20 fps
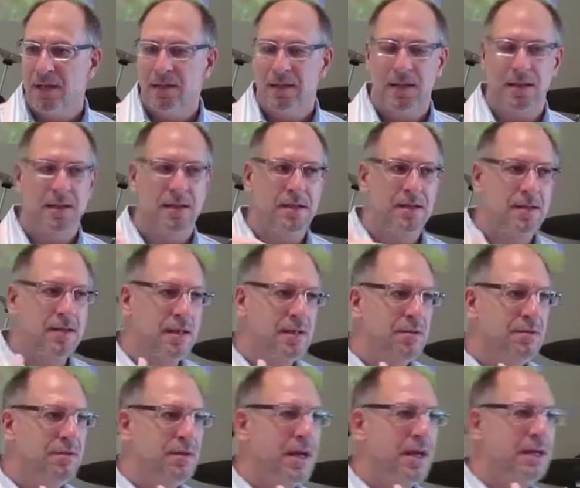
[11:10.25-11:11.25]
They, need, they
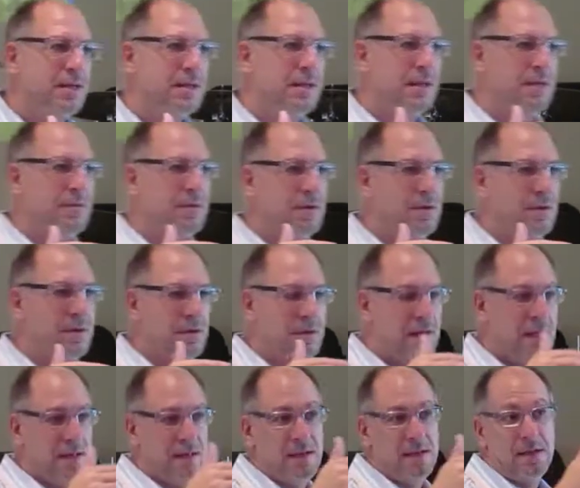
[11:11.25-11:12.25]
knew that they, were,
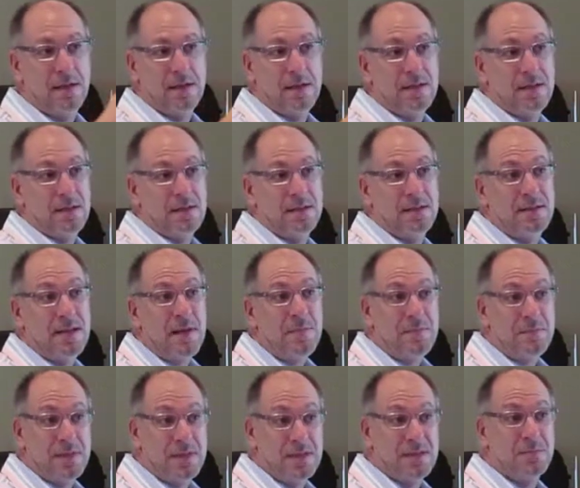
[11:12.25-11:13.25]
they needed to
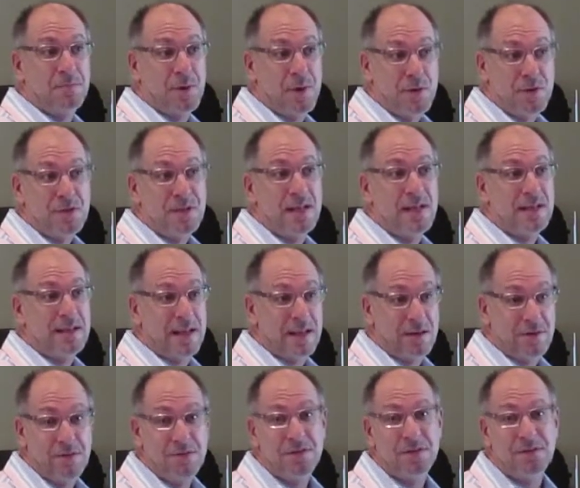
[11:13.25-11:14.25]
accept this person that they
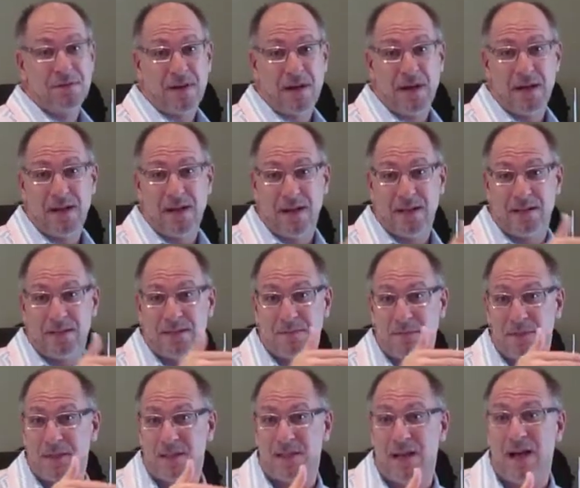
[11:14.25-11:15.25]
crucified as the
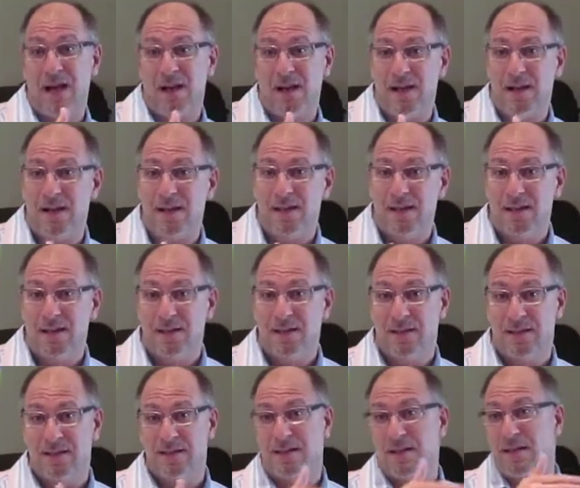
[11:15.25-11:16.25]
Messiah,
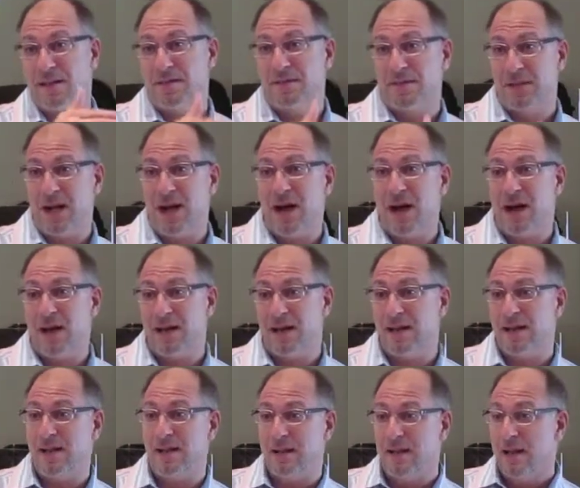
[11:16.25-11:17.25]
the Son of God.
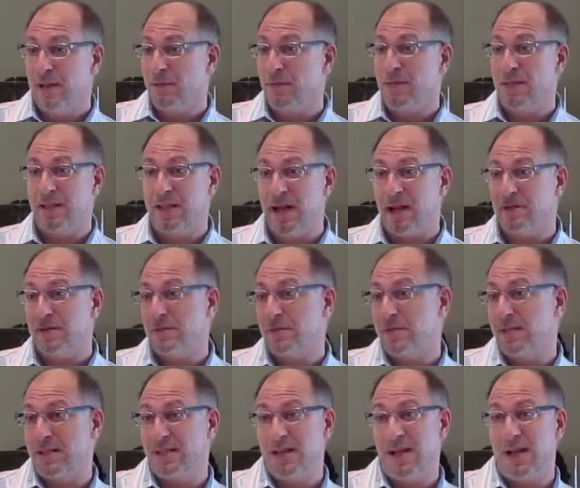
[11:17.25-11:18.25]
And they,
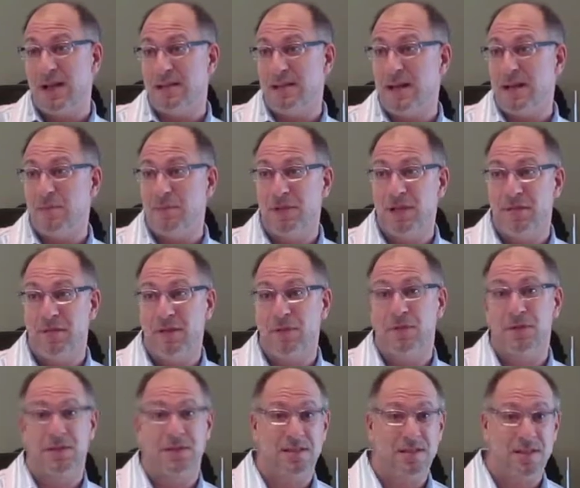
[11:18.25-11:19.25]
3,000 said, yes, I believe he
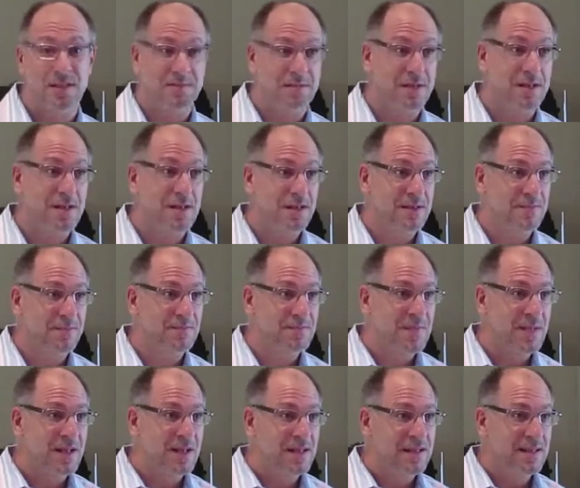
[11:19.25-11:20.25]
was the Son of God
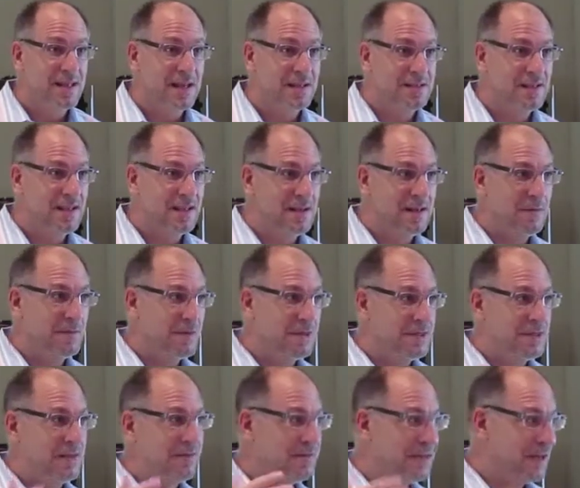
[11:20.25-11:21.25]
that day. They
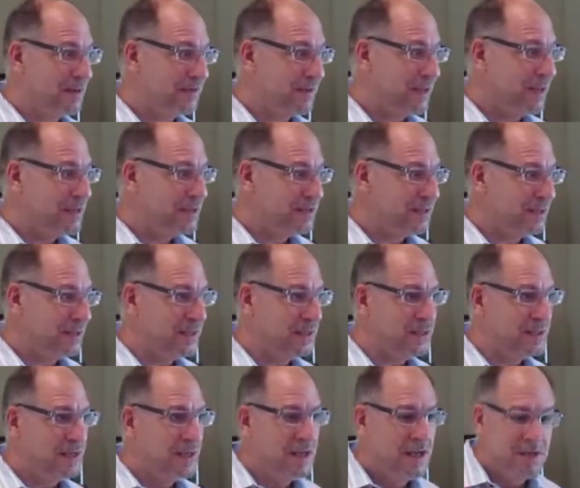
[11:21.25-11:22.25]
received salvation.
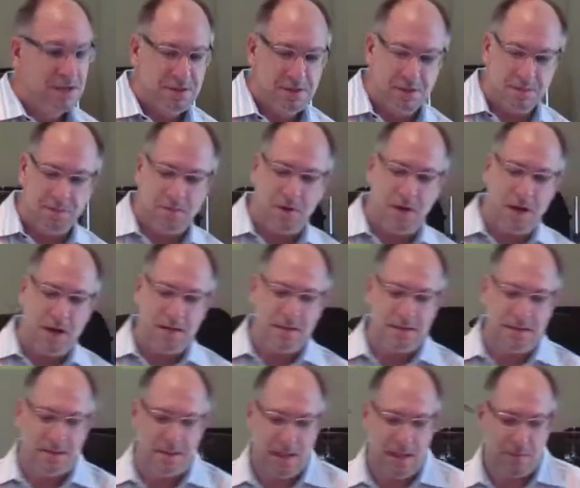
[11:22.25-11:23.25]
So for
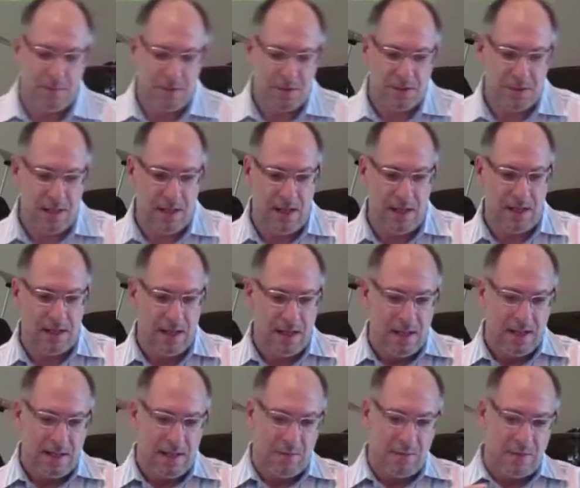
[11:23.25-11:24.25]
us today, we're saying
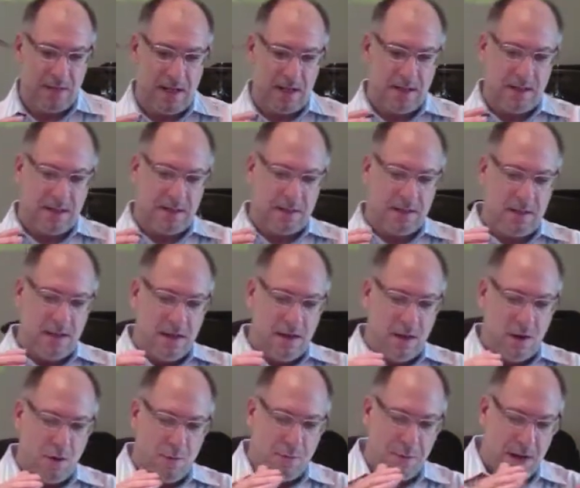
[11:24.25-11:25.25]
that we're not going to
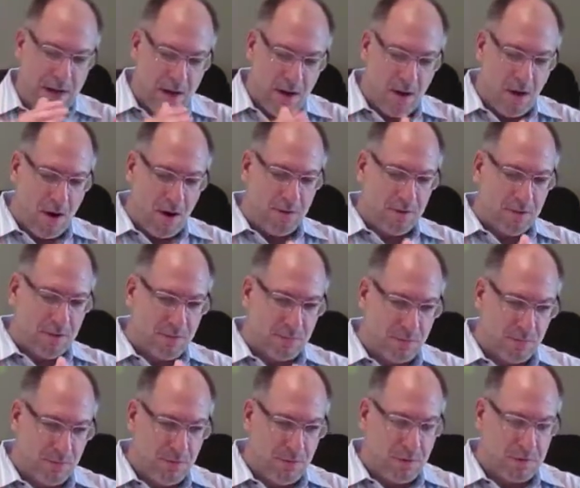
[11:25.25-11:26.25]
obey all the
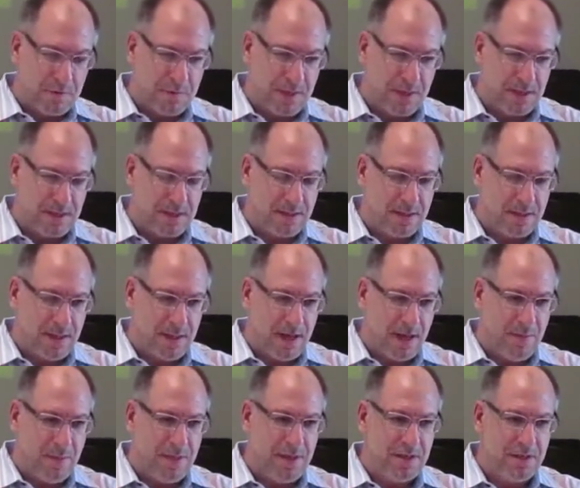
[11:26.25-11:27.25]
rules because
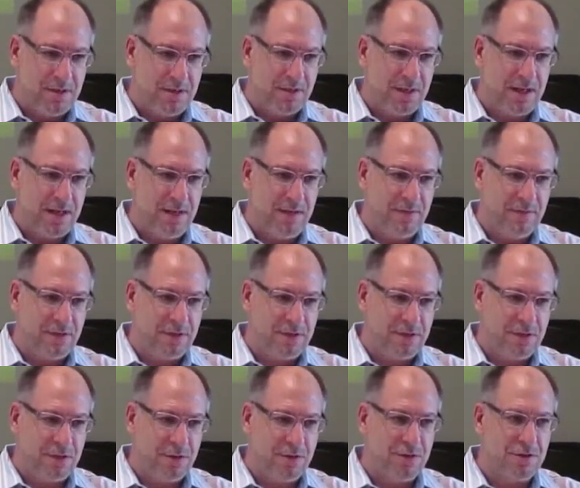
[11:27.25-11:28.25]
how many know that even
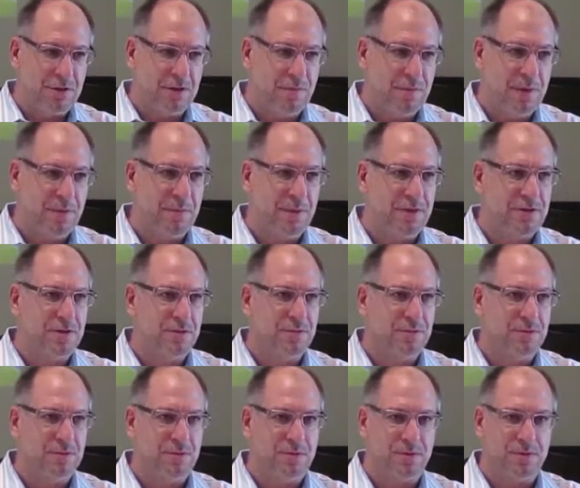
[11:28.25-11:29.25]
church can be a bunch of
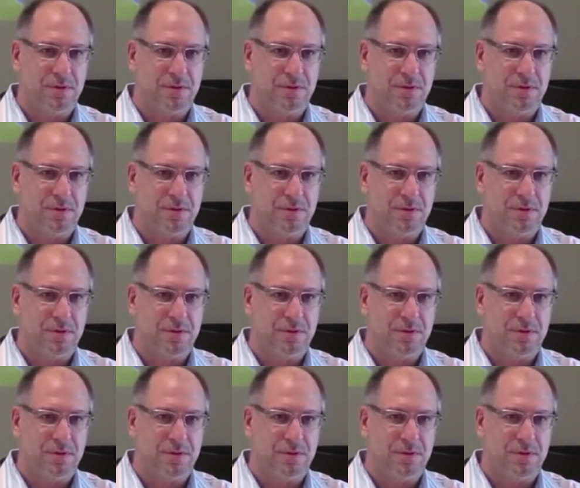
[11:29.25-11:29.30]
rules?